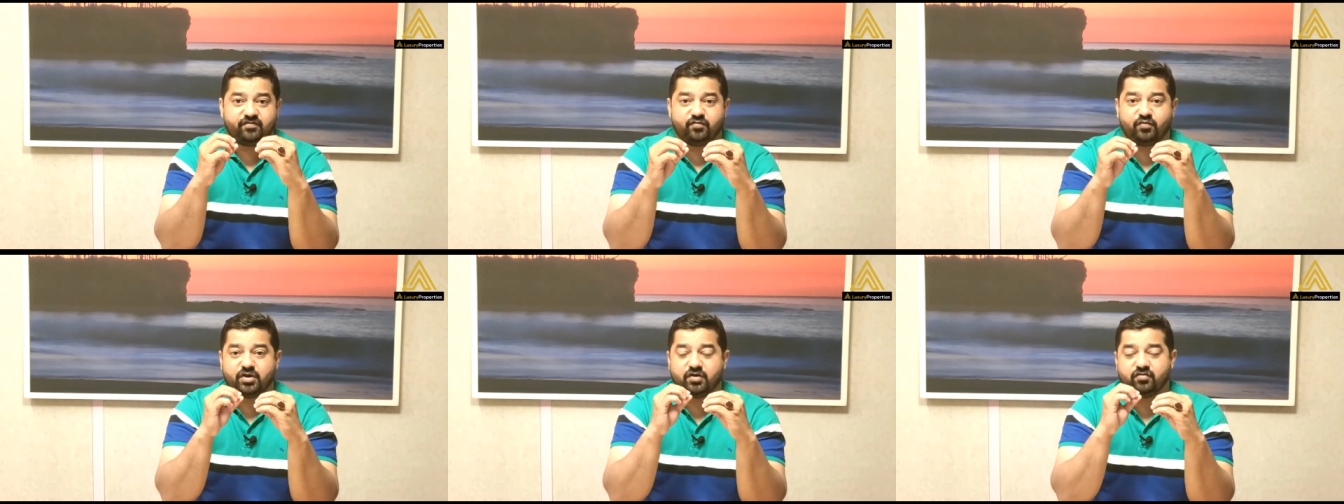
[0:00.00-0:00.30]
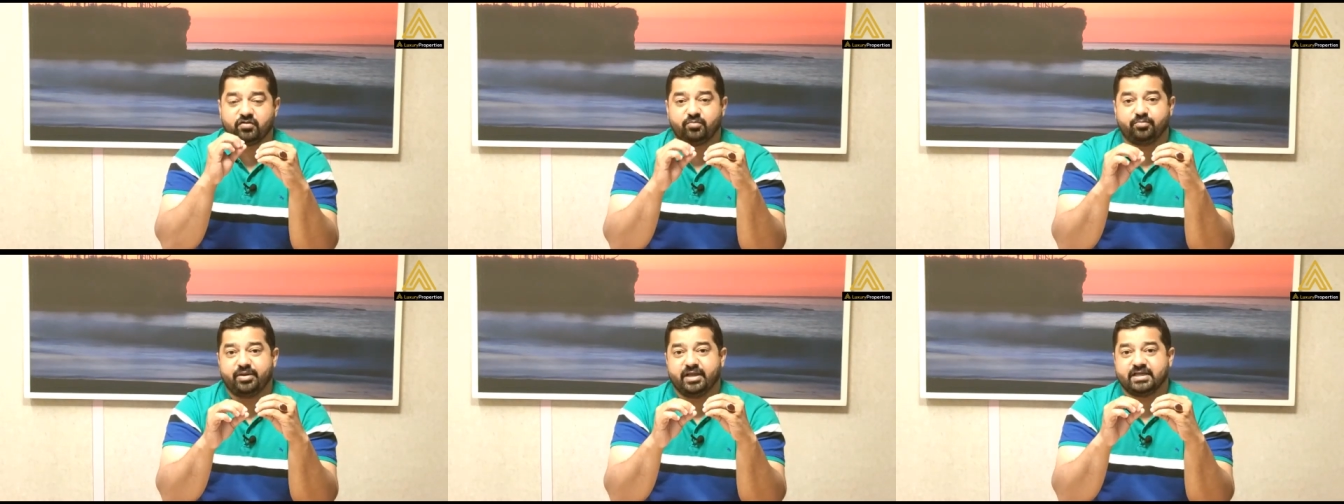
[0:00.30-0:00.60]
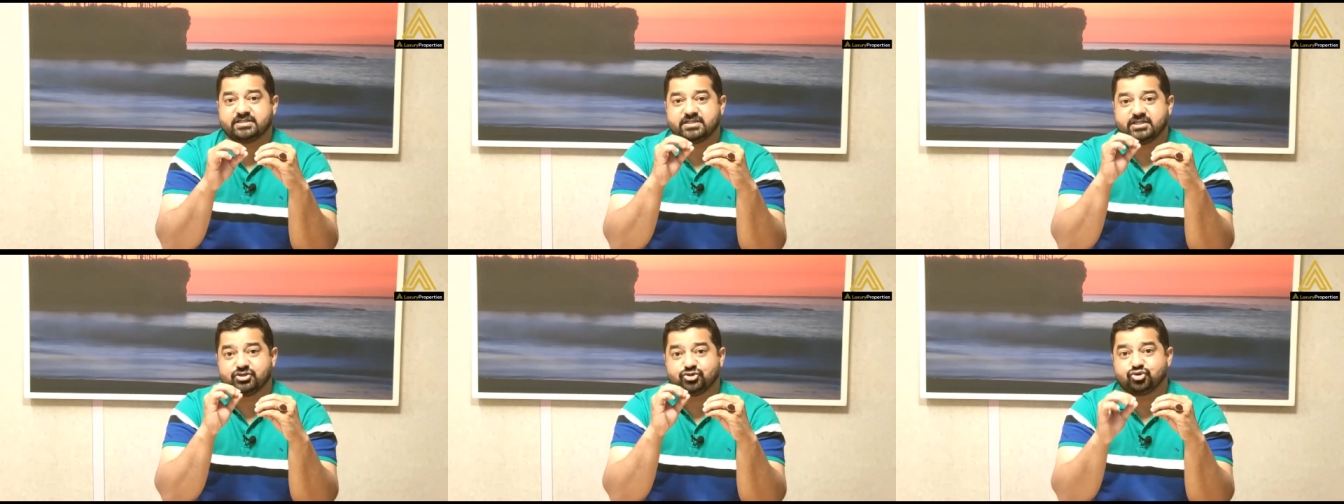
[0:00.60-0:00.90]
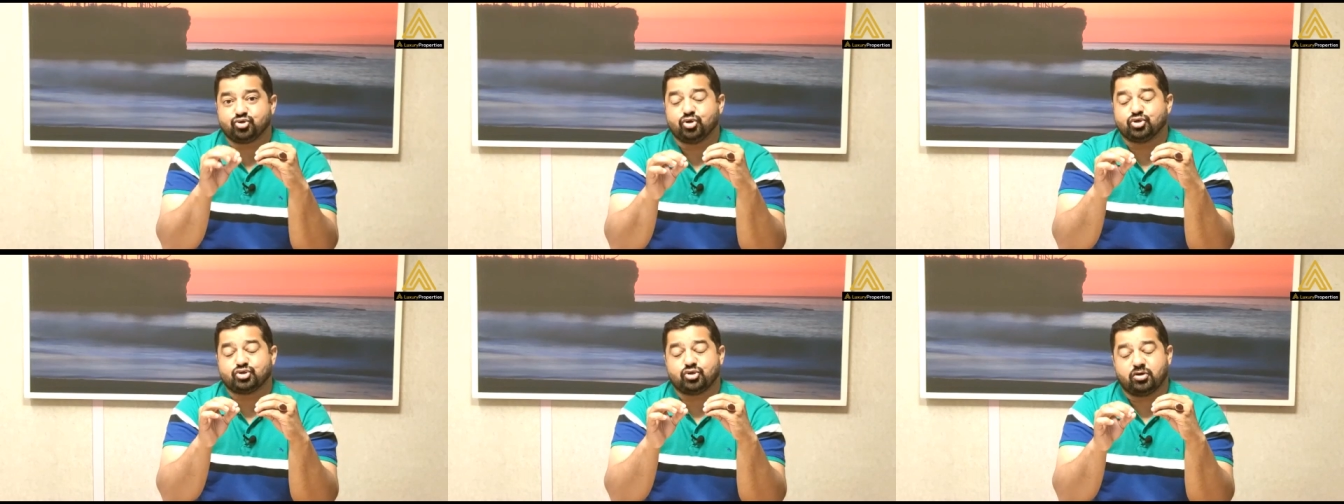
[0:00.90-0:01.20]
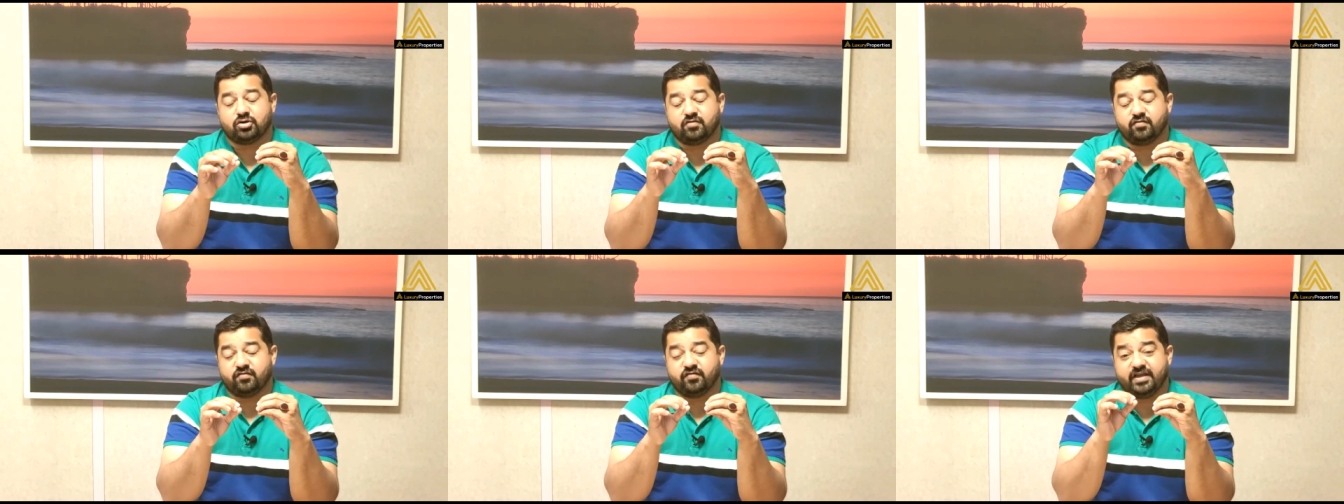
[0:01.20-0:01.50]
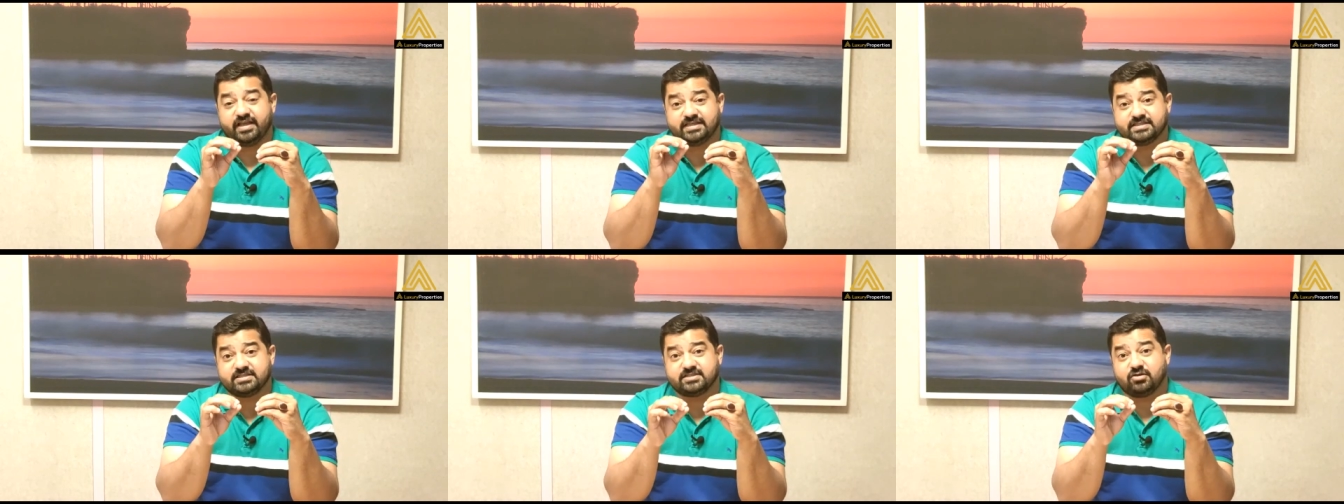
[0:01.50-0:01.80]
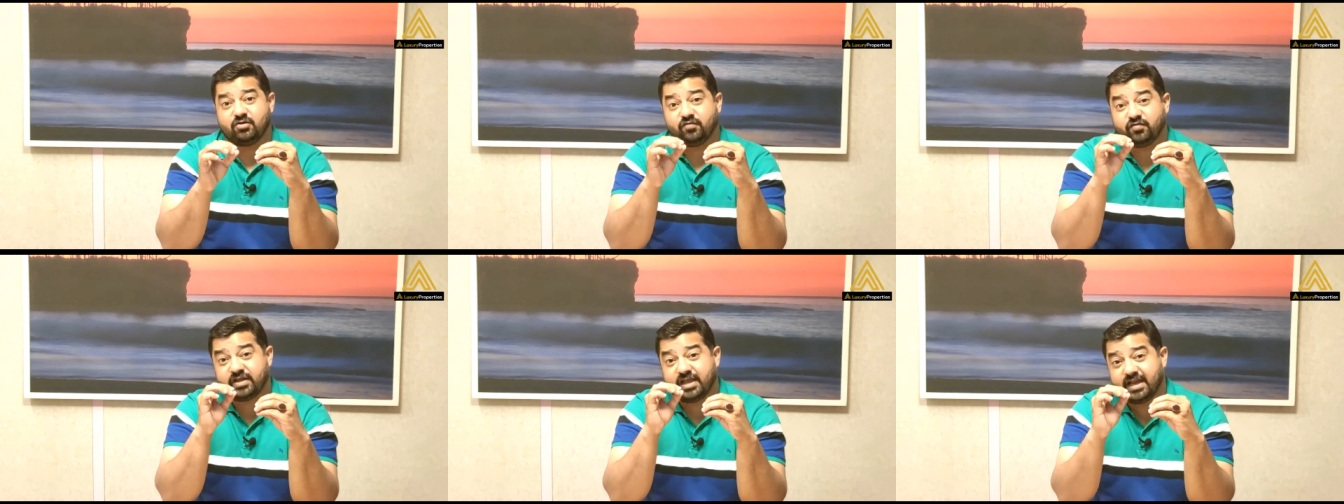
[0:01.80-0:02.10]
one of the best and short of ways
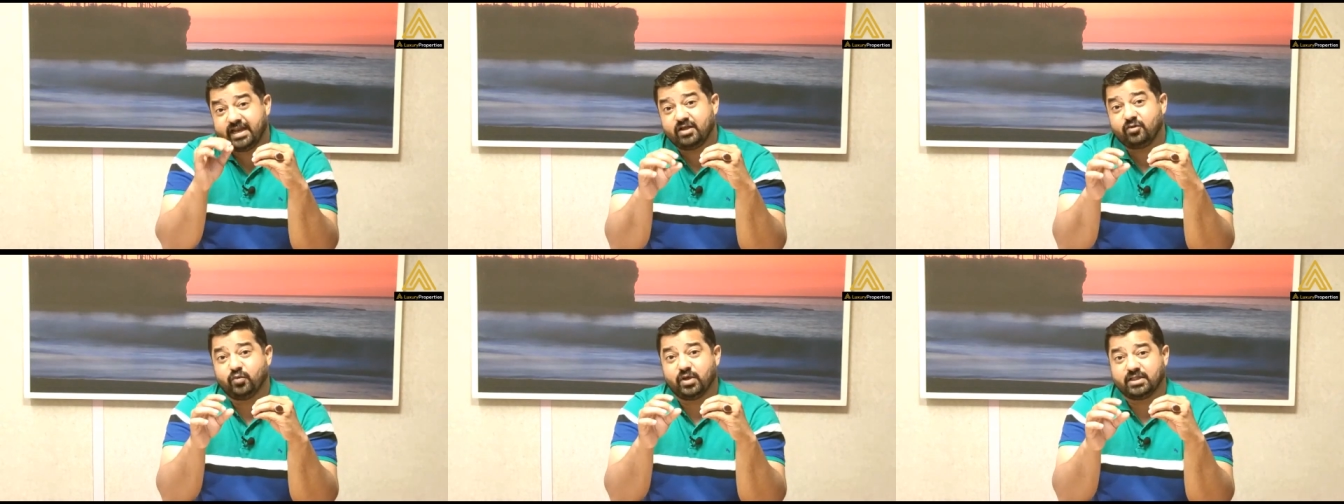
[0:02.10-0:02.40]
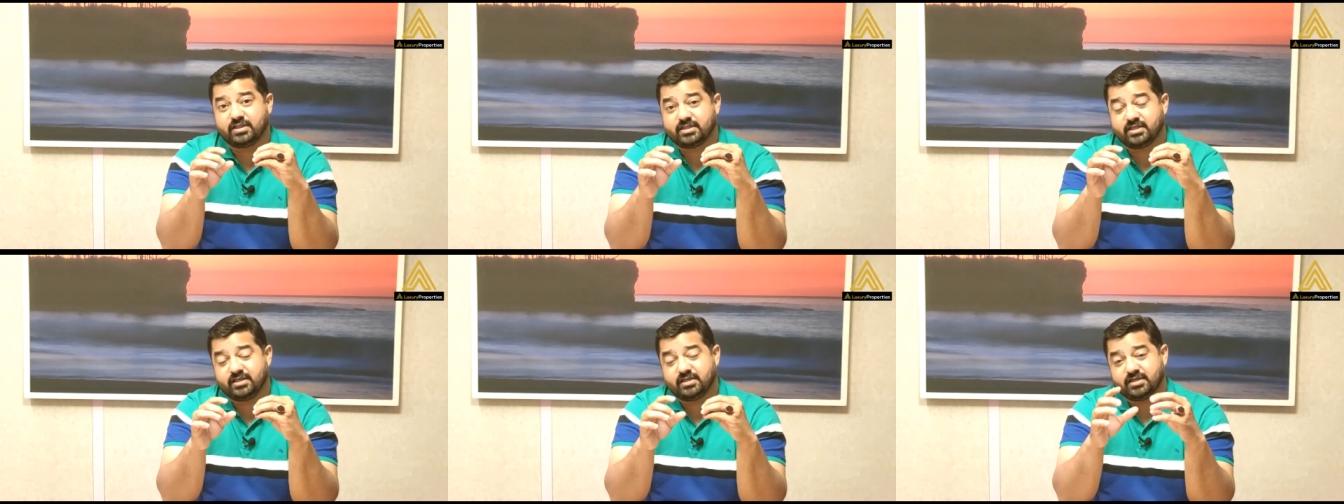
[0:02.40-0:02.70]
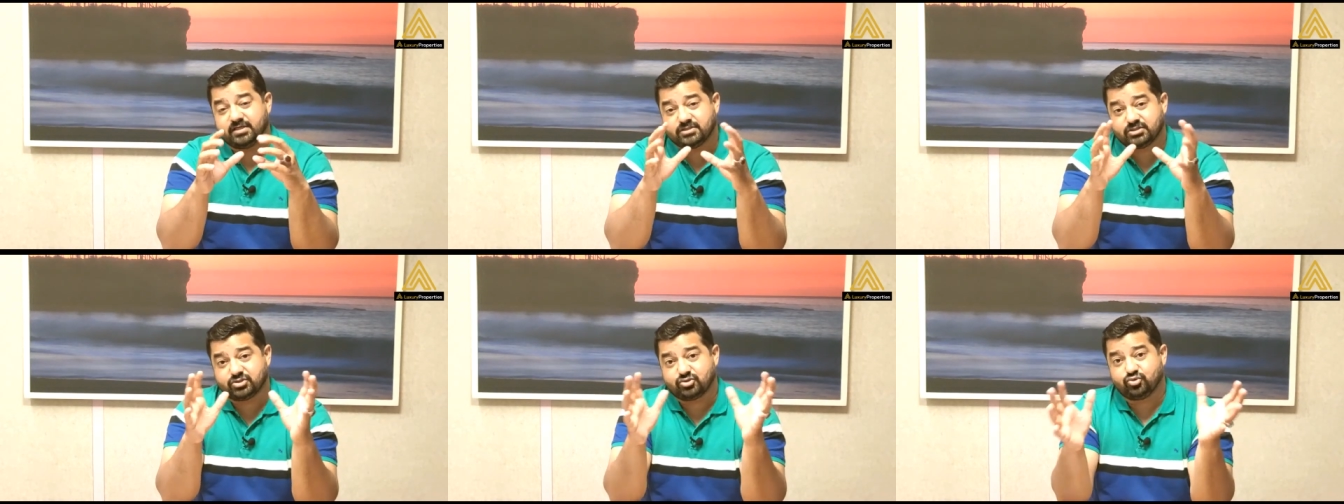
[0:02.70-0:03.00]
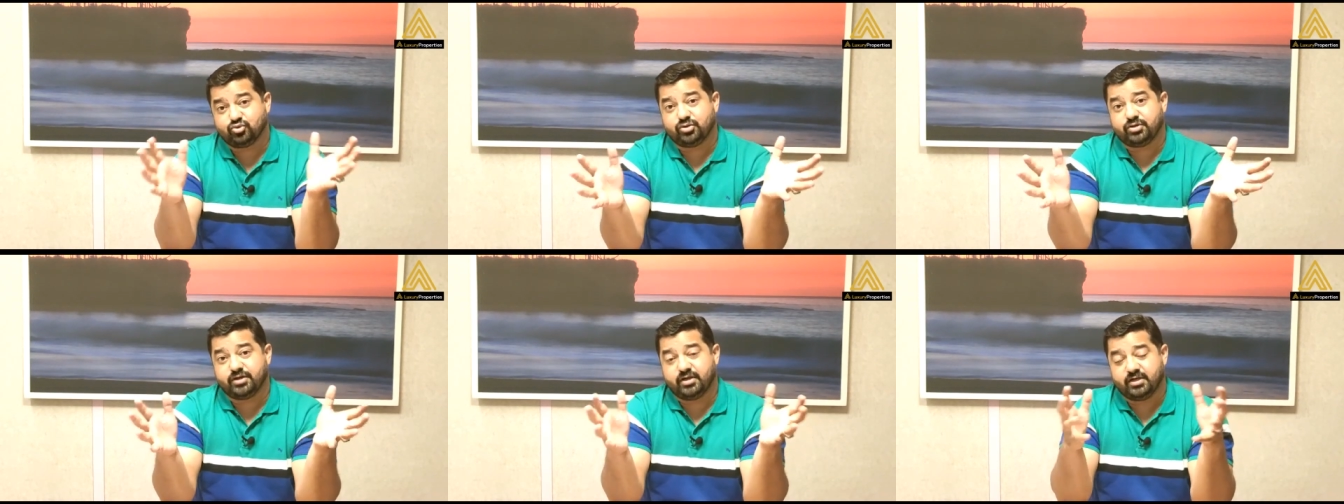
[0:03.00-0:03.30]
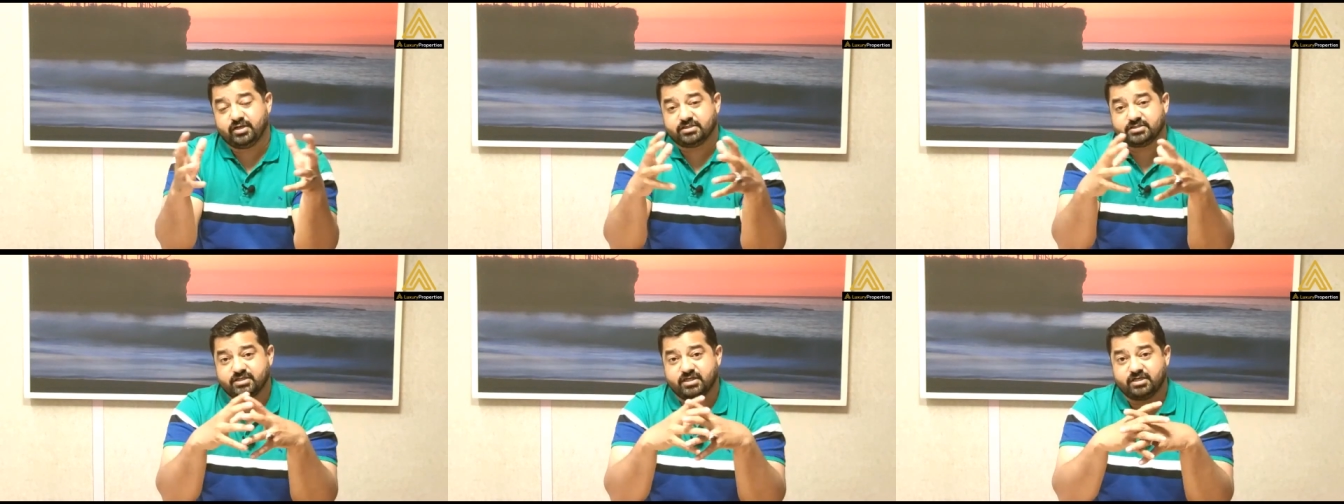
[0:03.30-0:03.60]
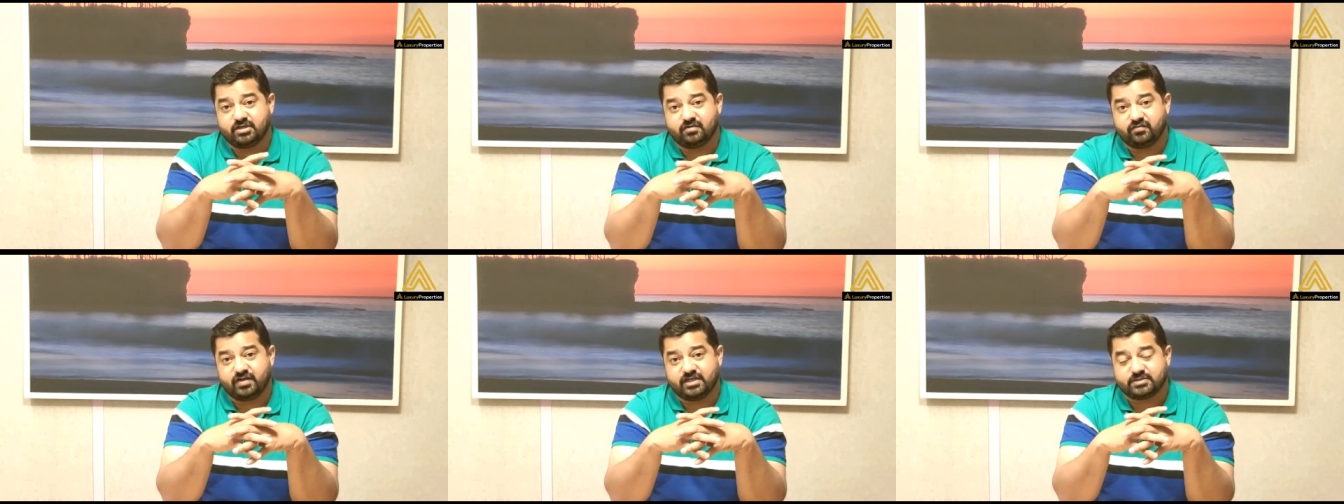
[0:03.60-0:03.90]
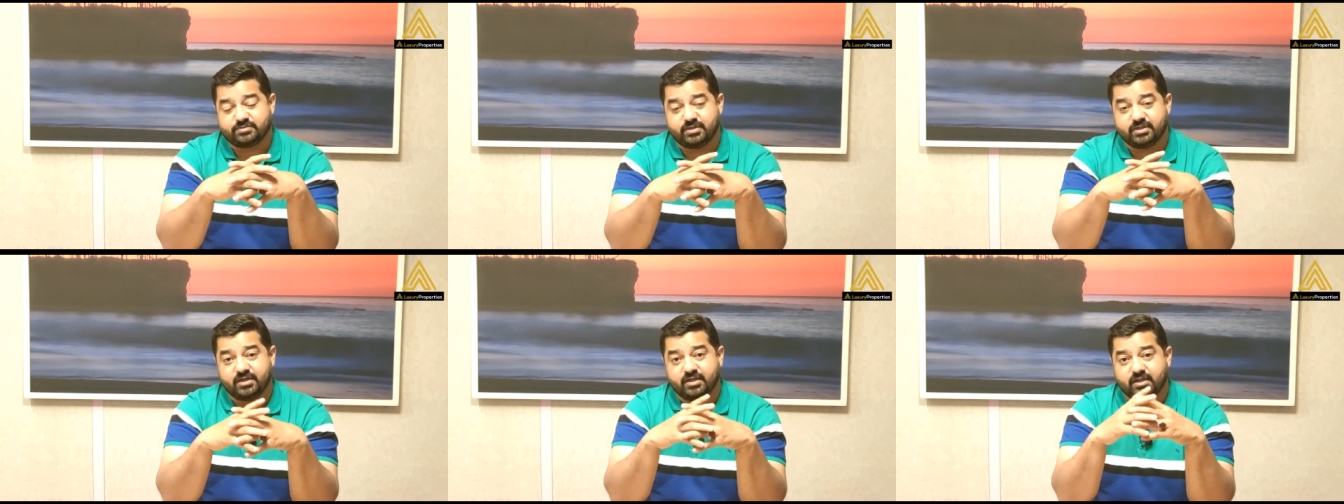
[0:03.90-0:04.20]
of getting wealthy is through a real estate
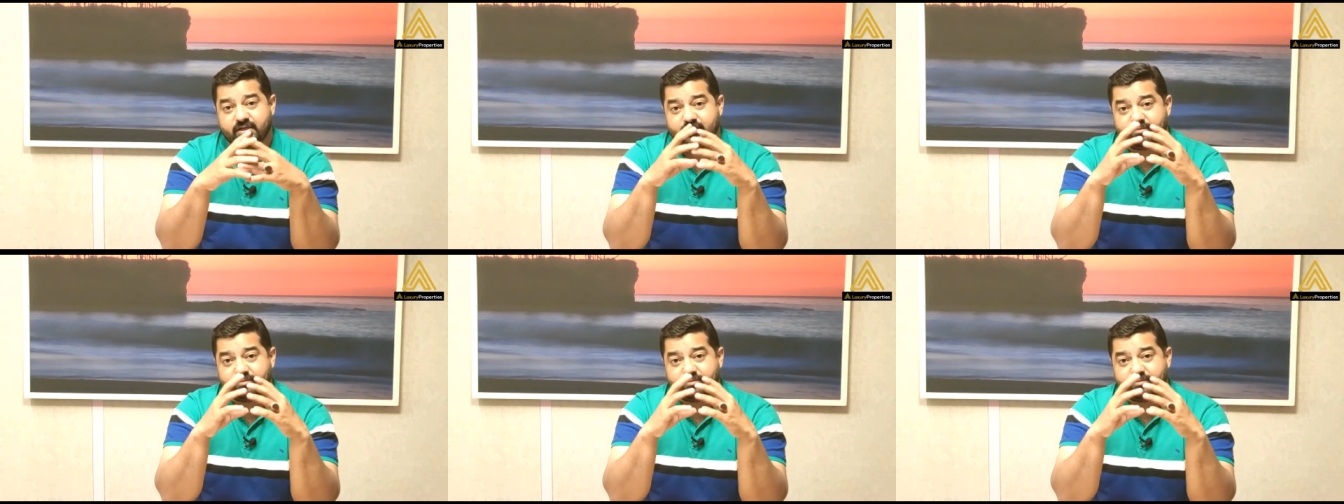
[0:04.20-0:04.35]
investment.